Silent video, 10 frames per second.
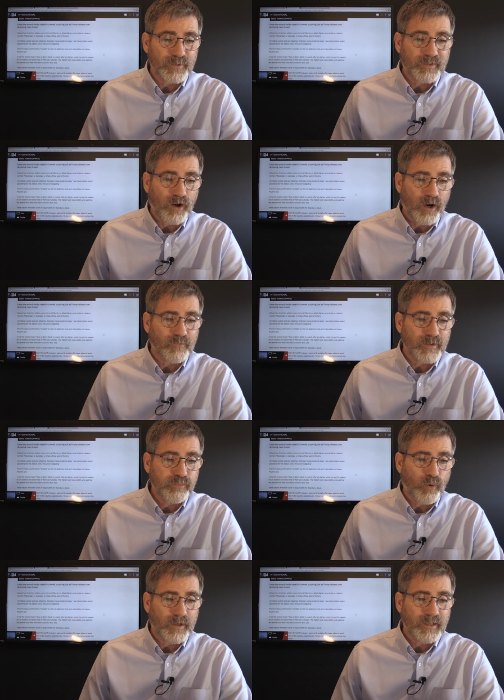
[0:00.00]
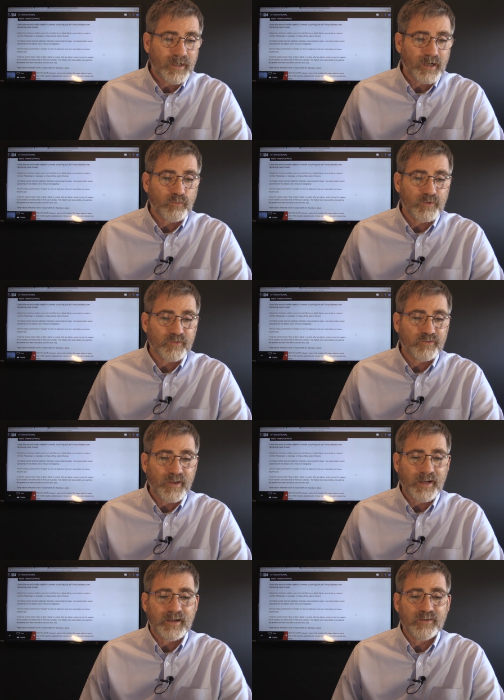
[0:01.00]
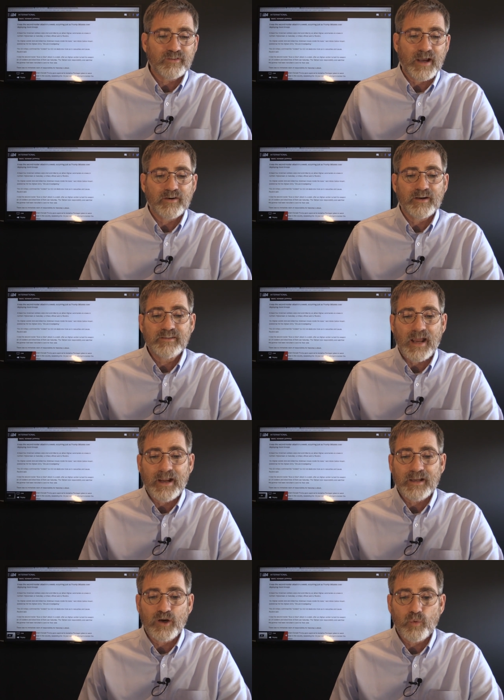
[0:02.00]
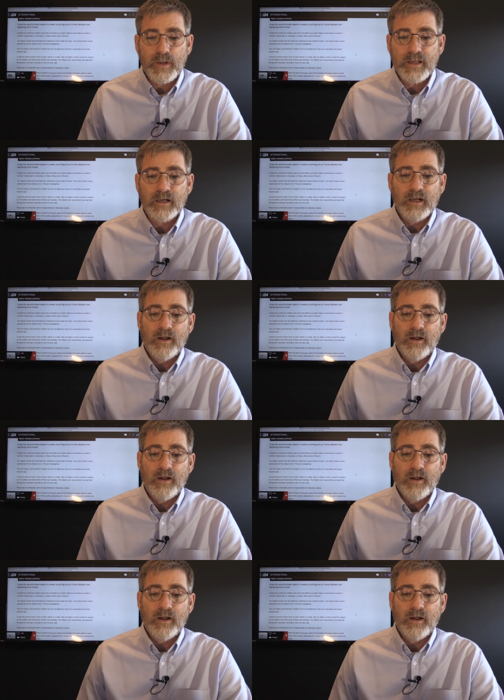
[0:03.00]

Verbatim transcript: but they are reporting here it was a second insider attack in a week